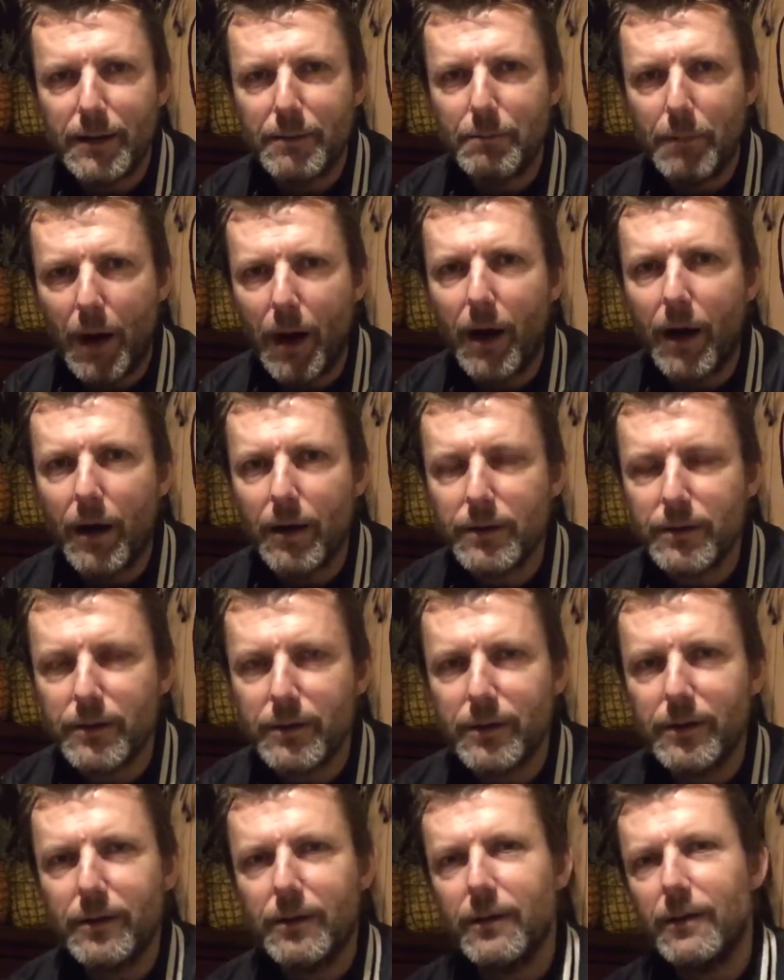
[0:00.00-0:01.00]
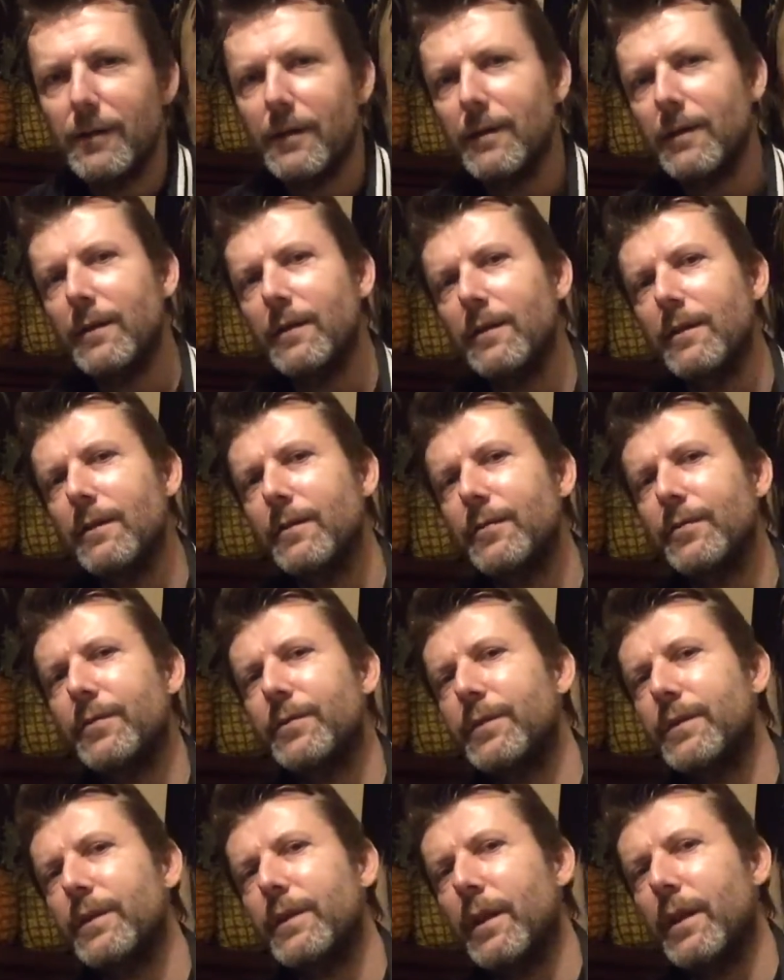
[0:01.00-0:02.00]
Mars,
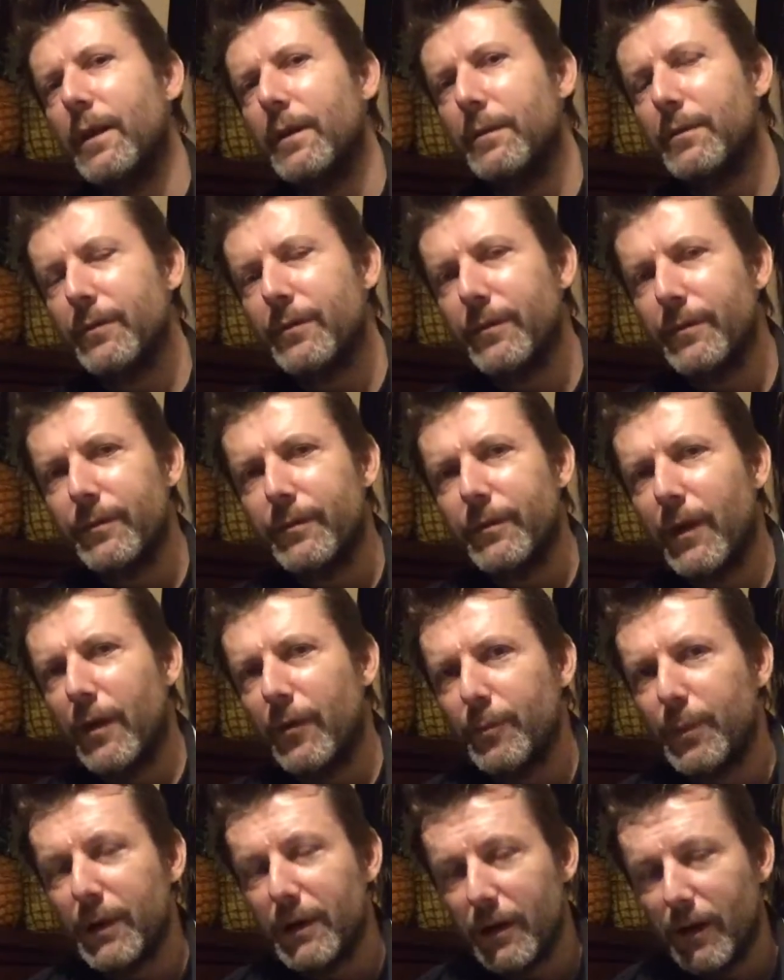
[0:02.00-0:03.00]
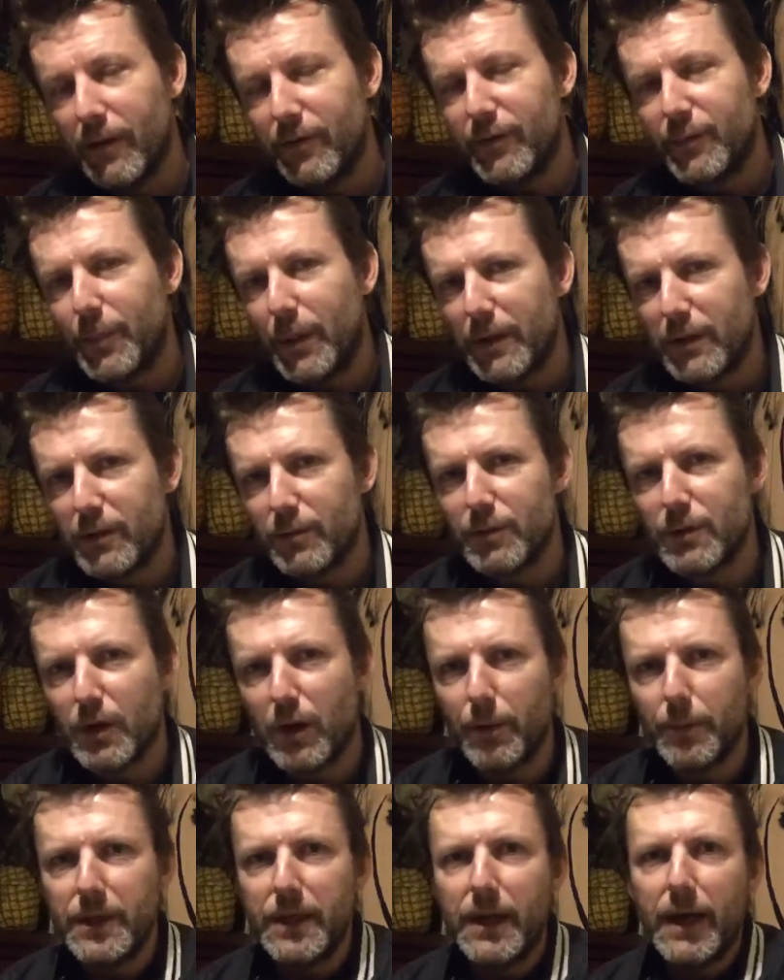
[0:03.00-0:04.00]
you know. I've spent some
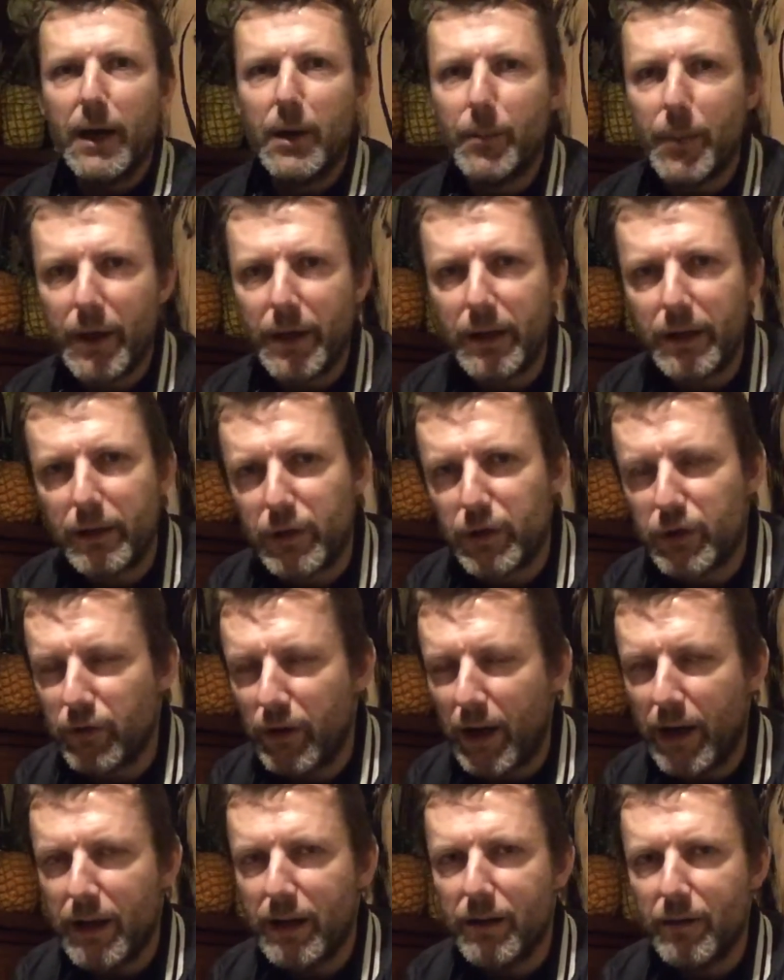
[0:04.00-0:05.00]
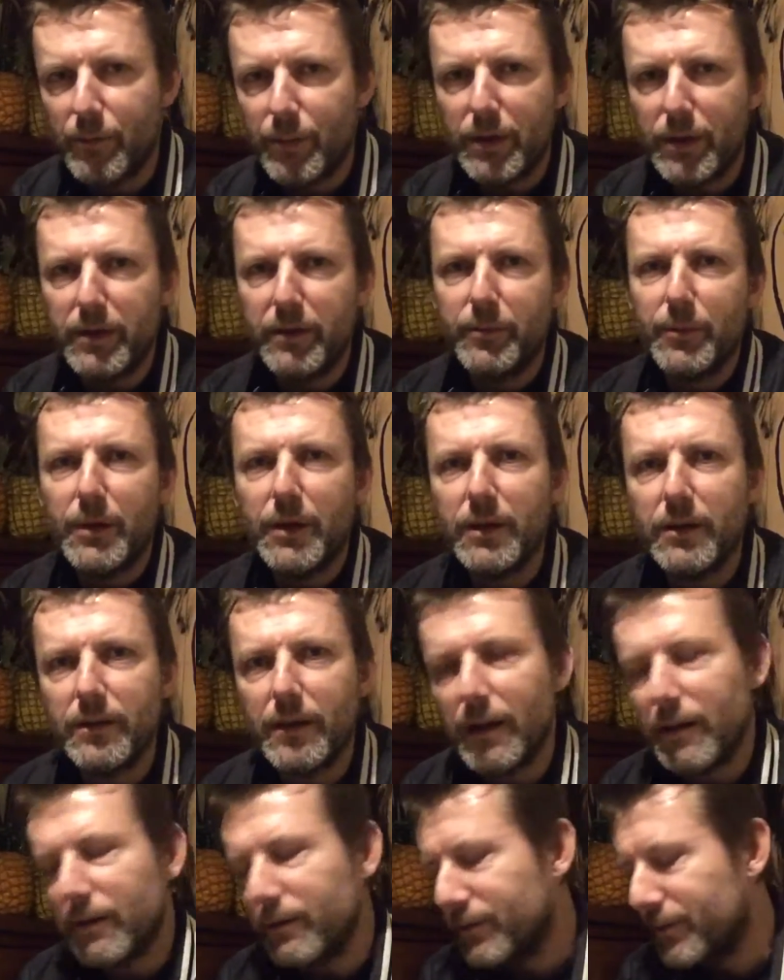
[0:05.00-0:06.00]
time in the outback in Australia, and believe me,
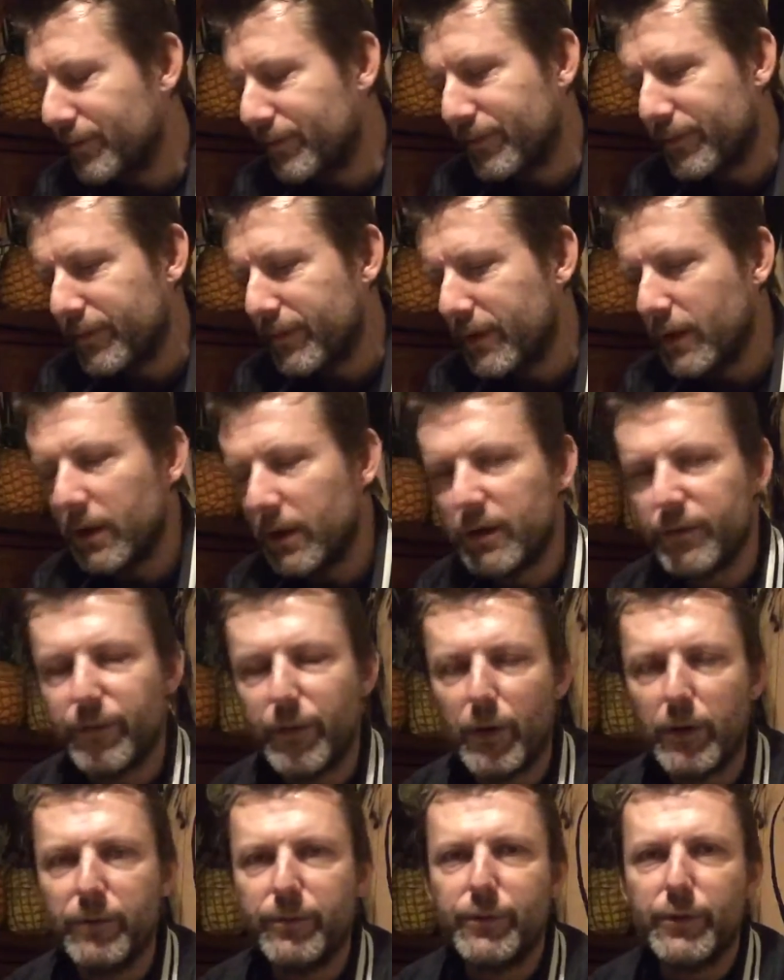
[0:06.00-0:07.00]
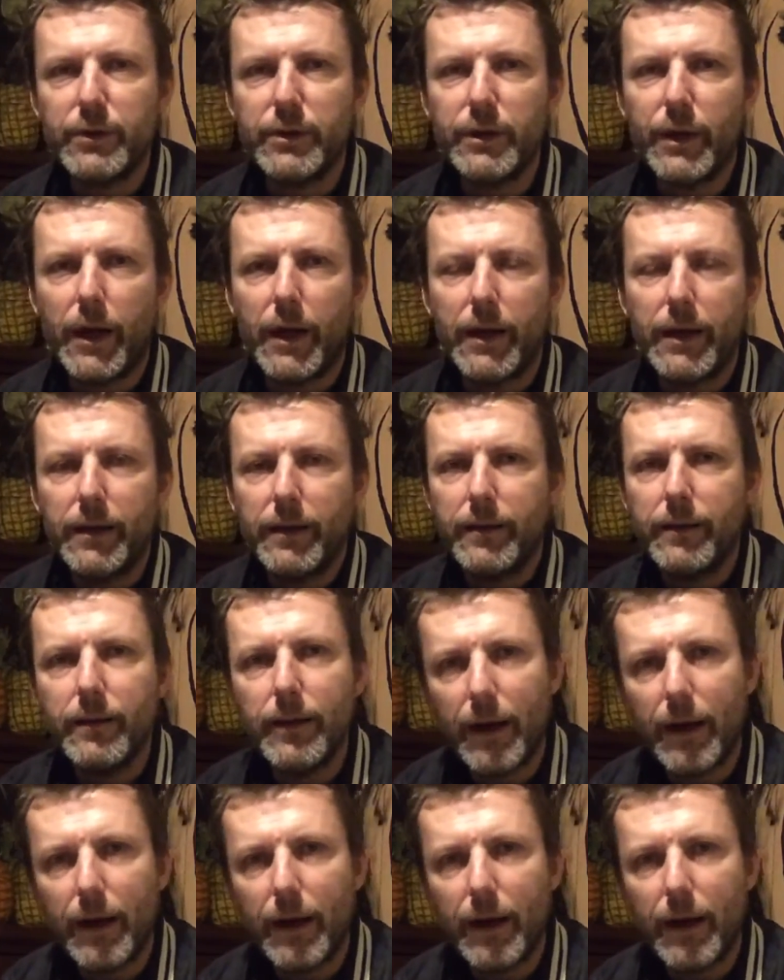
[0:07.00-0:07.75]
that it's fun for a day.